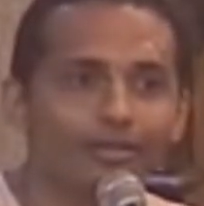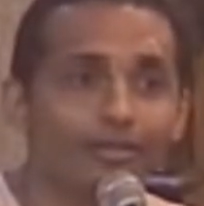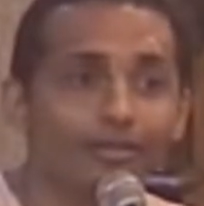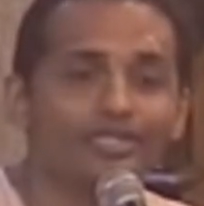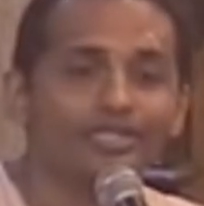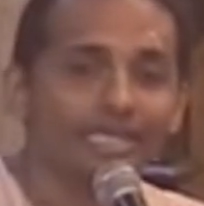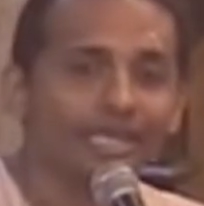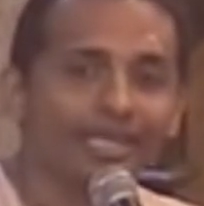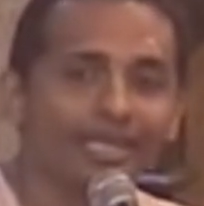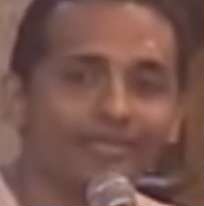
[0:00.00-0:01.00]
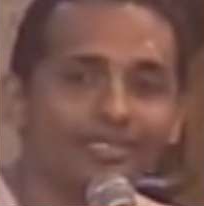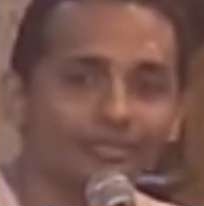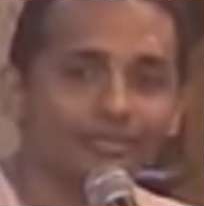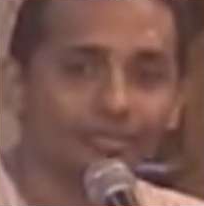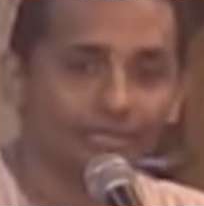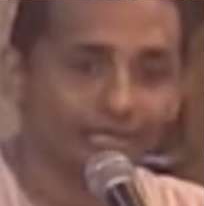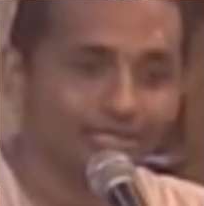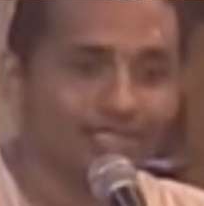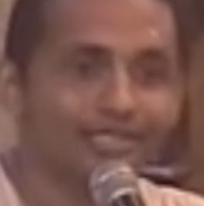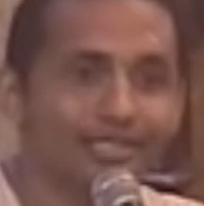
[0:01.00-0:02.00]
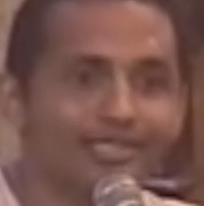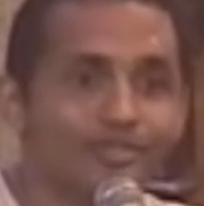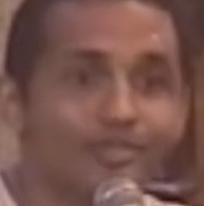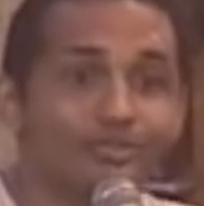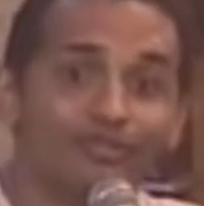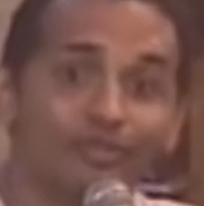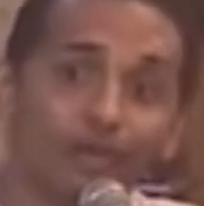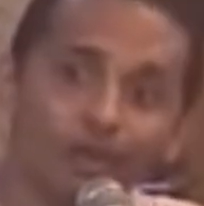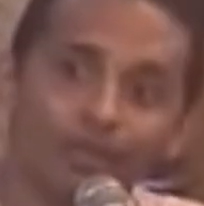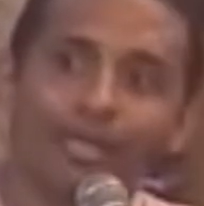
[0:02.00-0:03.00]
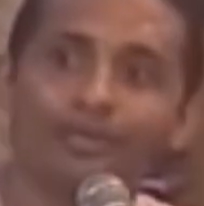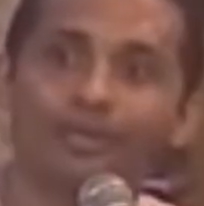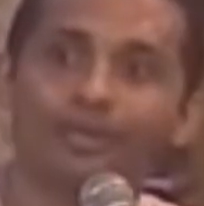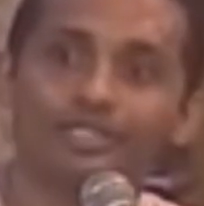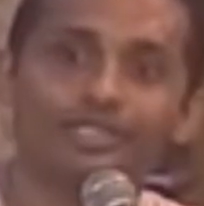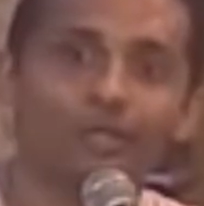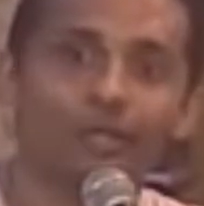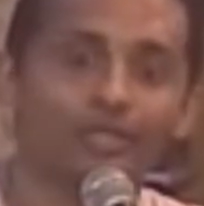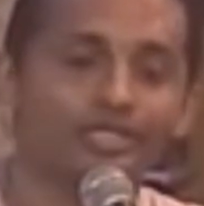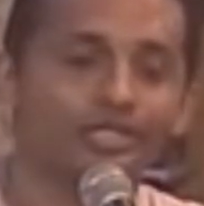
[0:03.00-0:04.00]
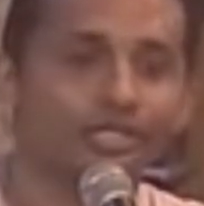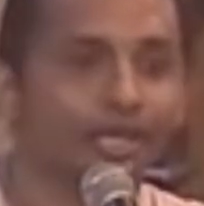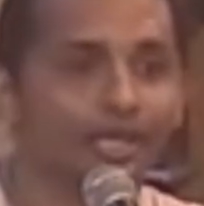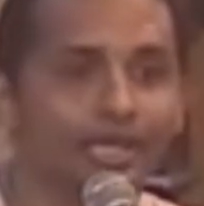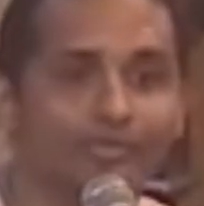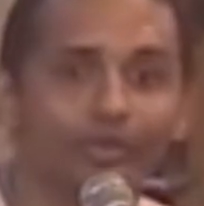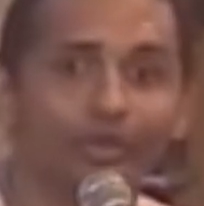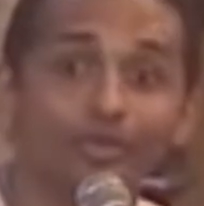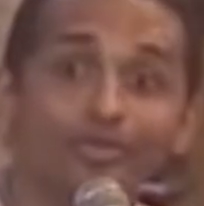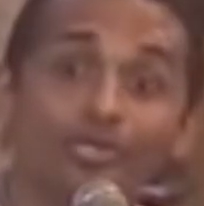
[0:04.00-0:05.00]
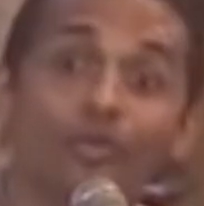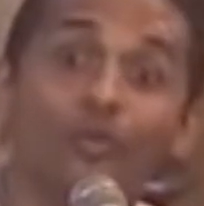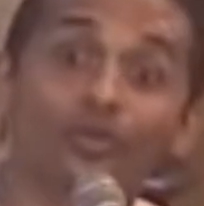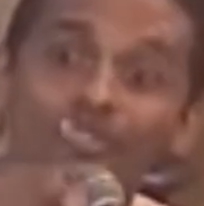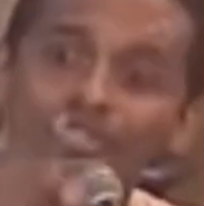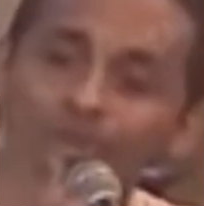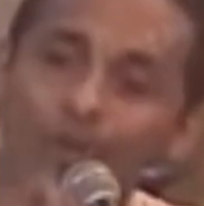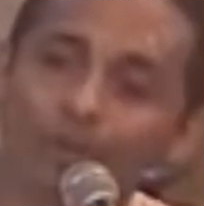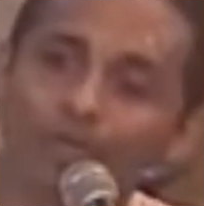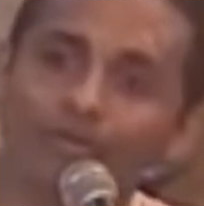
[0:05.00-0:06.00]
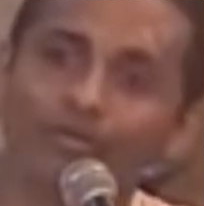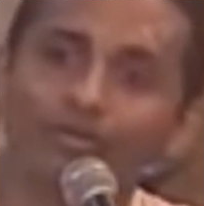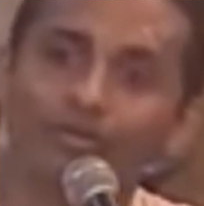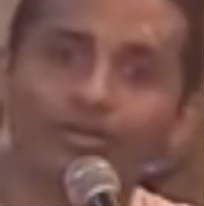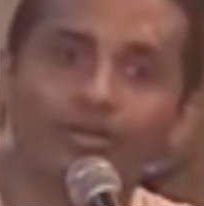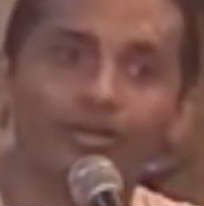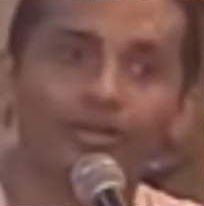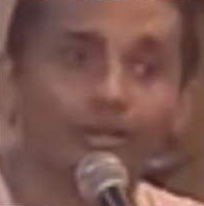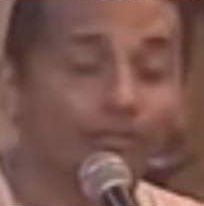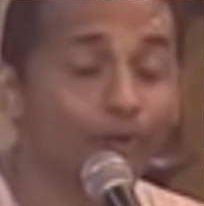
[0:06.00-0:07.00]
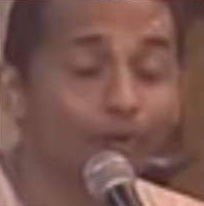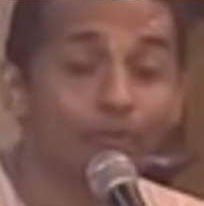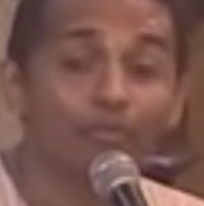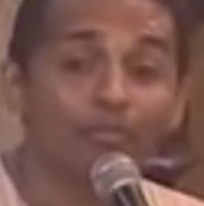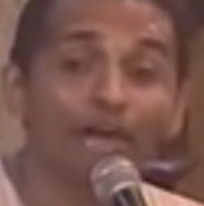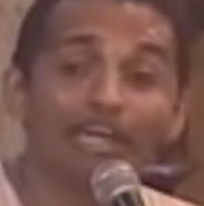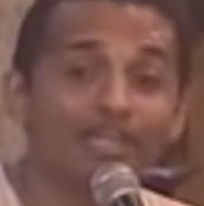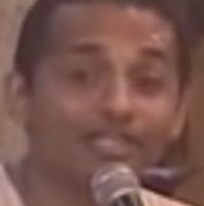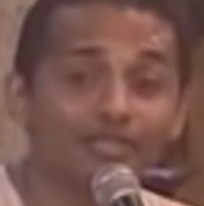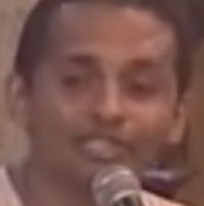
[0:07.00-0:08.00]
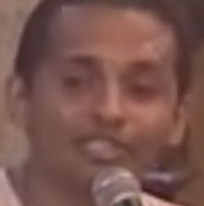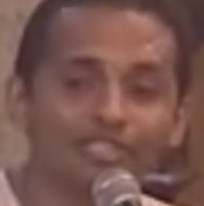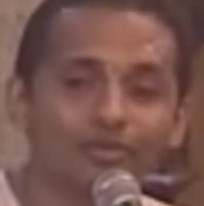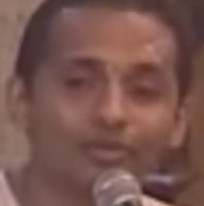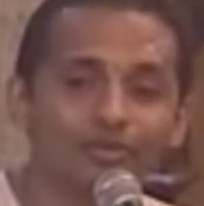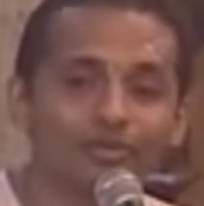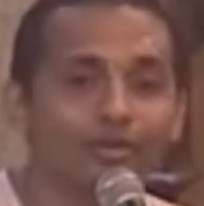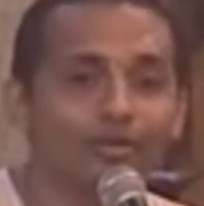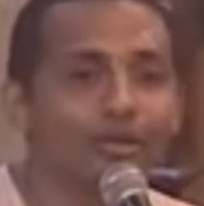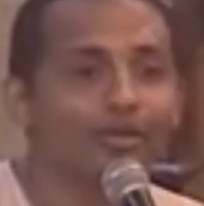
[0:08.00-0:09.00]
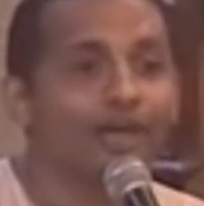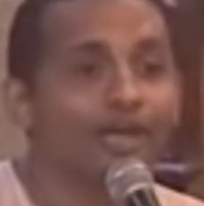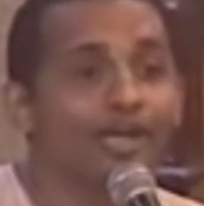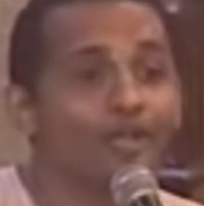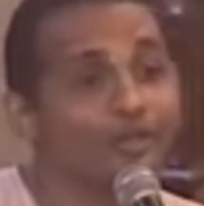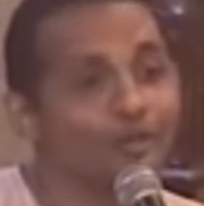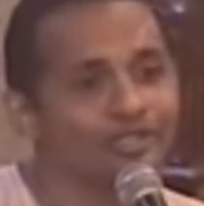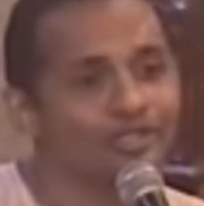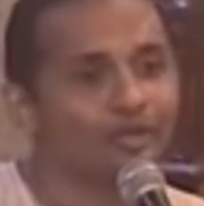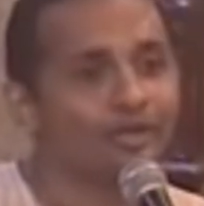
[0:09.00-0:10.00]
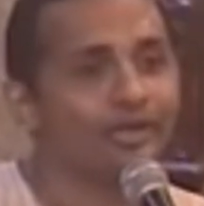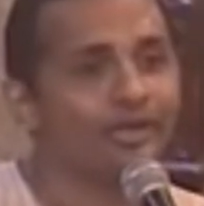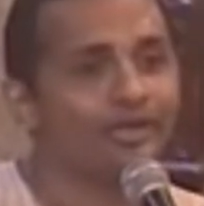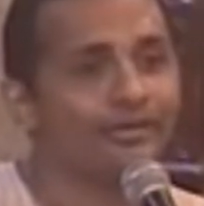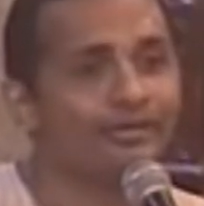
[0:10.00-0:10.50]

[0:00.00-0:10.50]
Because he never sympathized with this excuse of not becoming Krishna conscious. He would always say, who is stopping you? Prabhupada, Maya is very strong. Why are you not stronger?